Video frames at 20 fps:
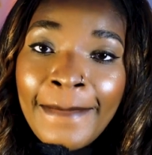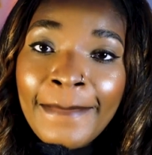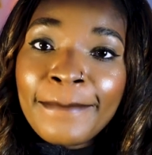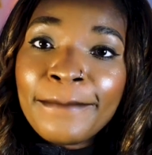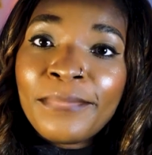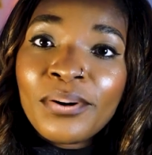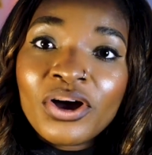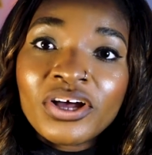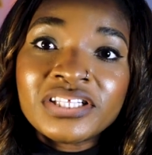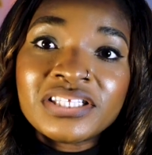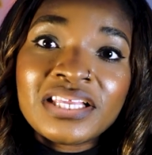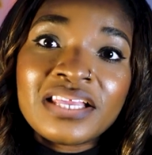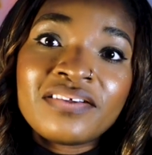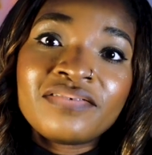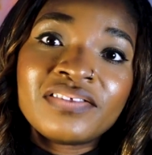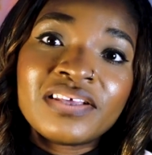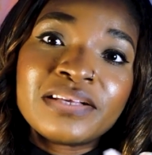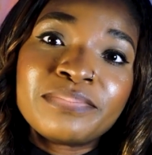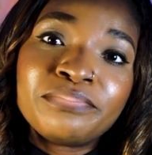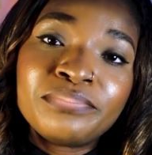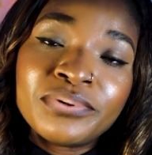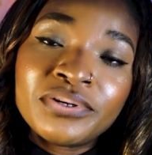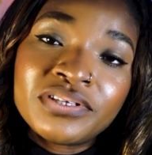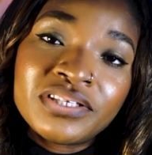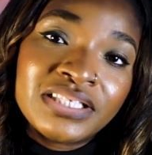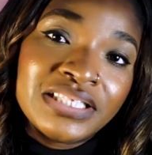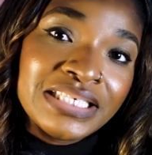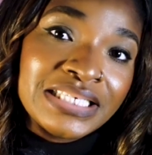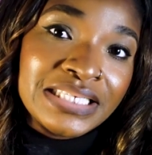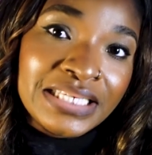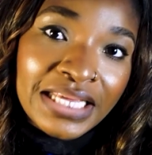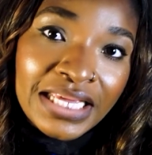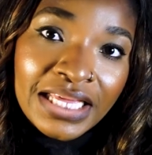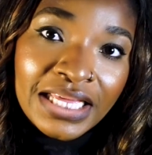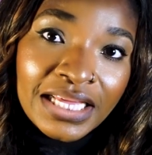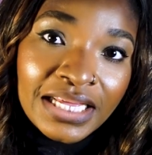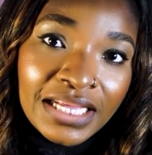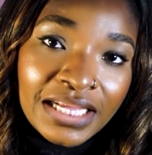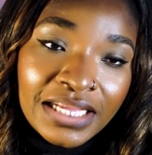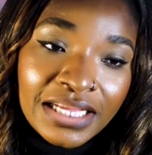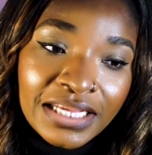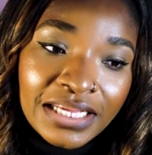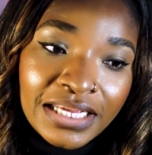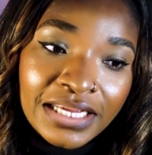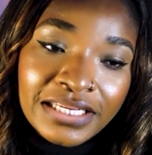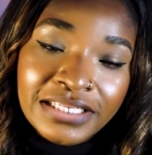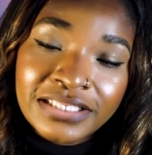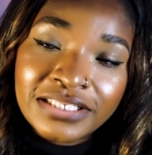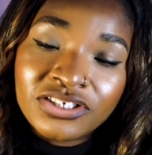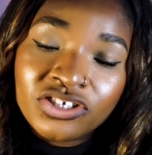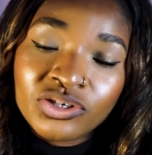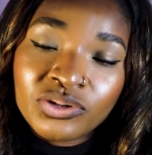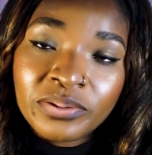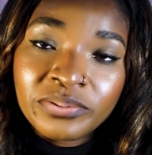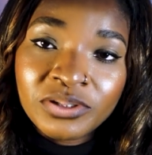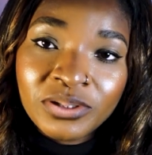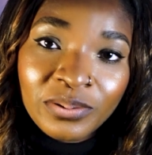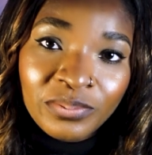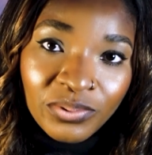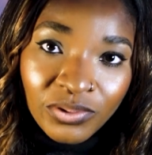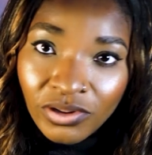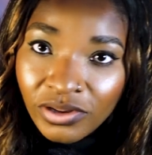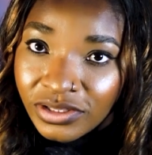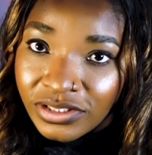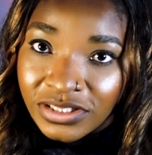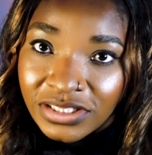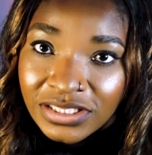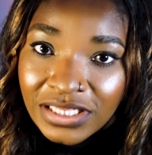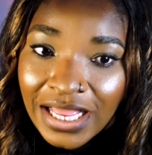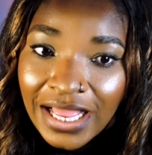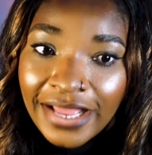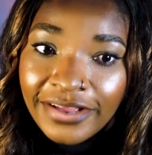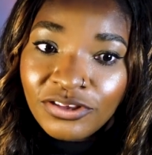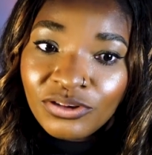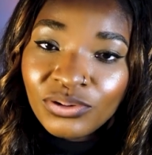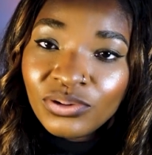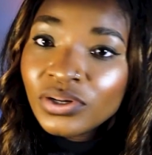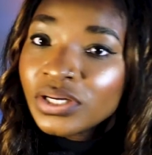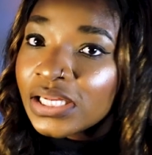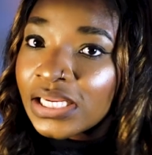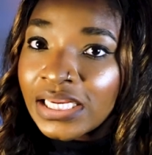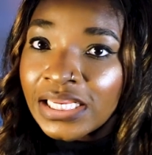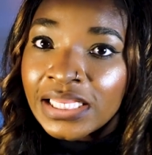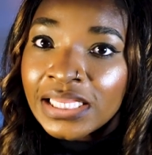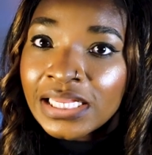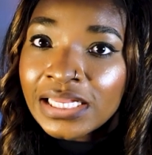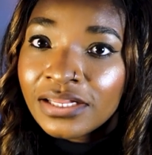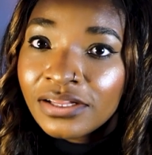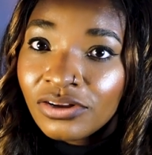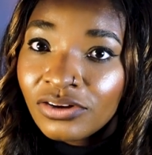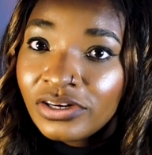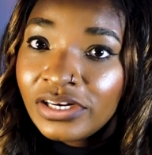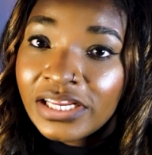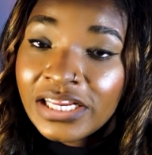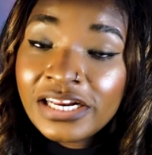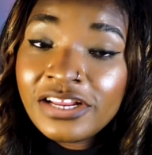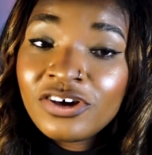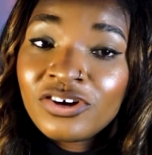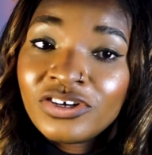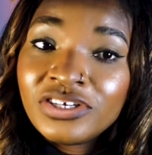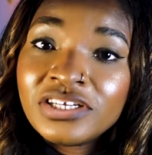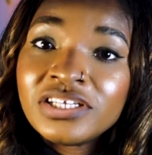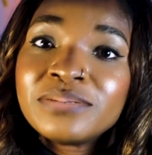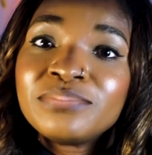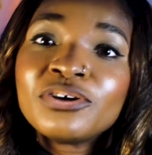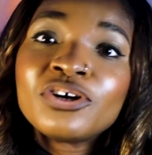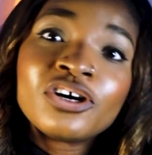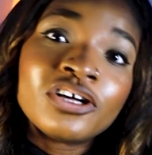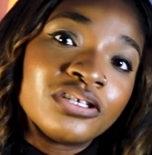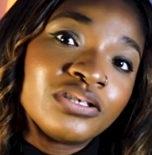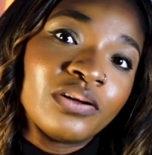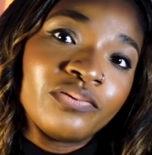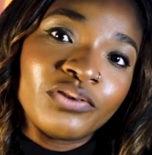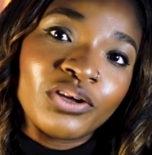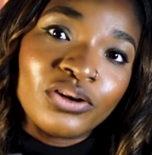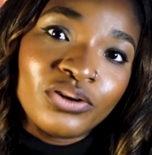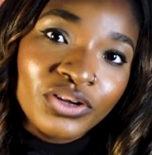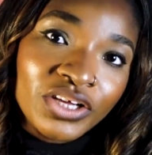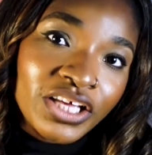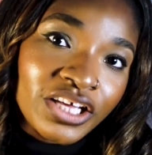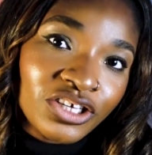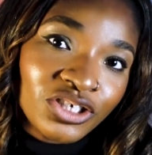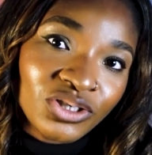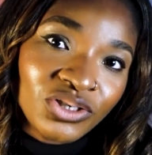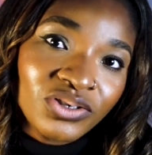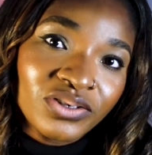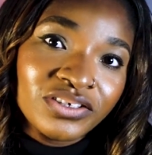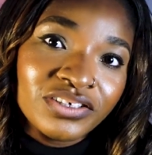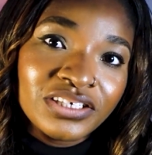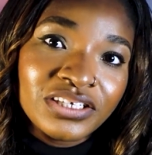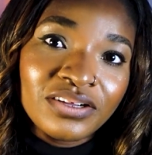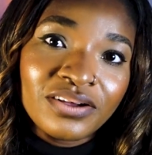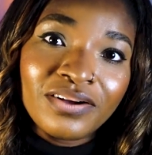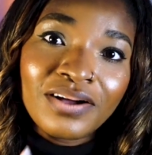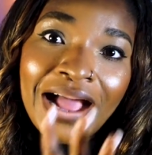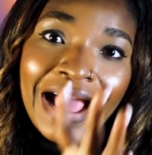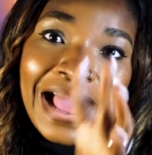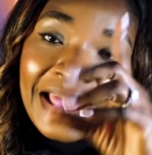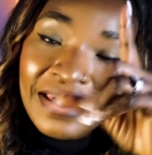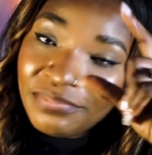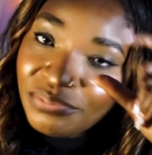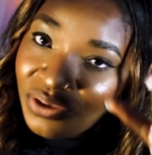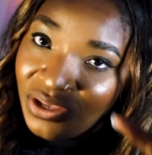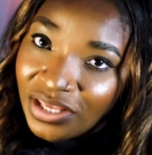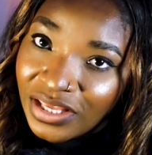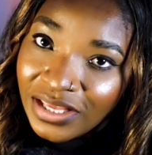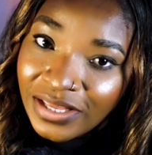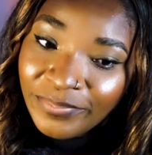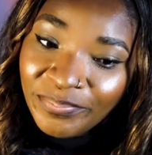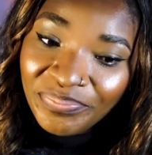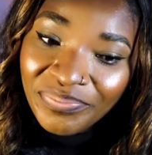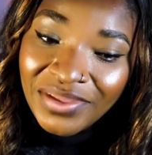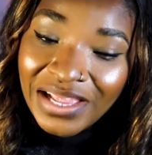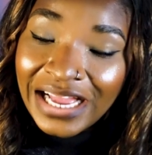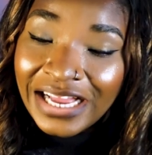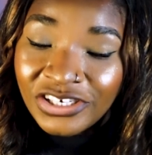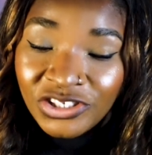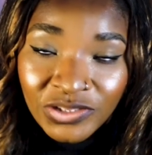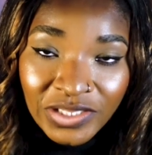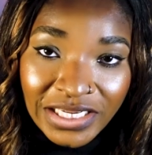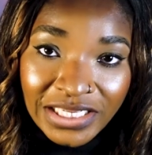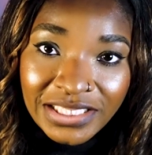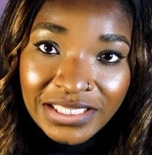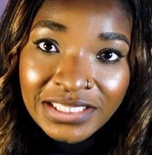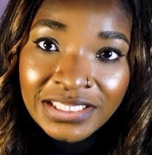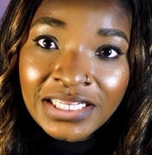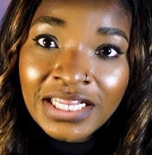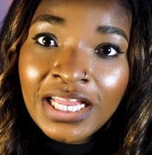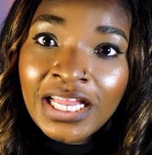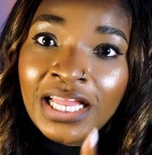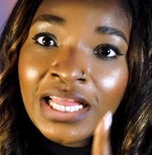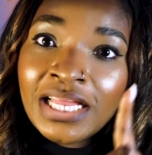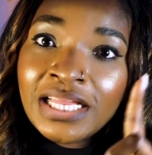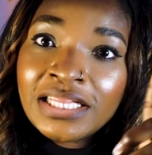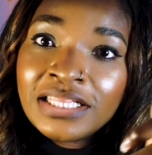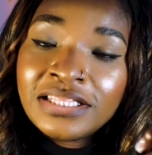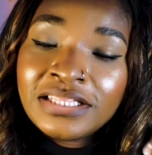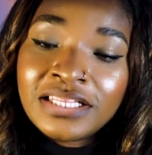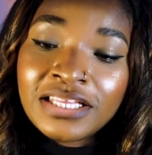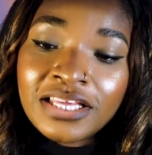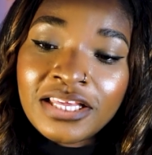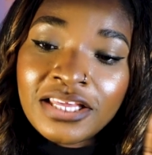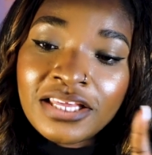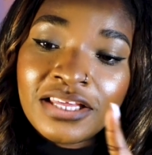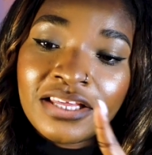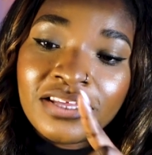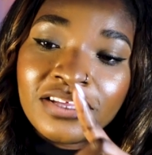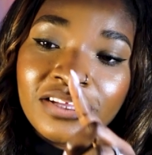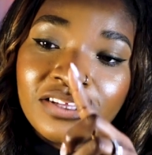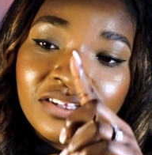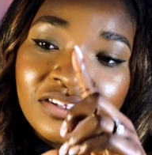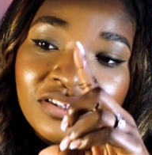But if they post the link in the description box and you go click on it, because of your location, your IP address, the